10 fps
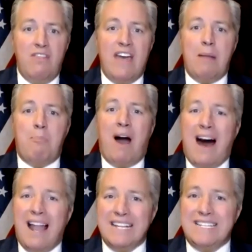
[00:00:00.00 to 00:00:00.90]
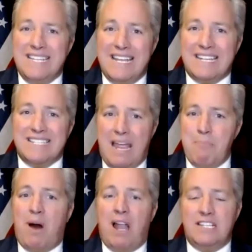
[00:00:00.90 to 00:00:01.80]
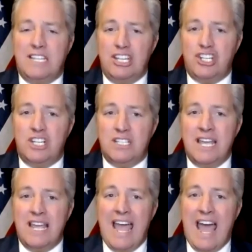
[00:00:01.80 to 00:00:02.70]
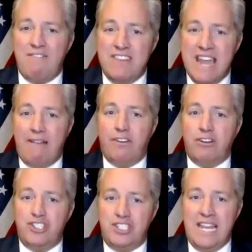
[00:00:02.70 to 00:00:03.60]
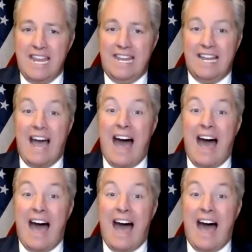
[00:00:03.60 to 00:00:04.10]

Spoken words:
that politics and politicians have never seen.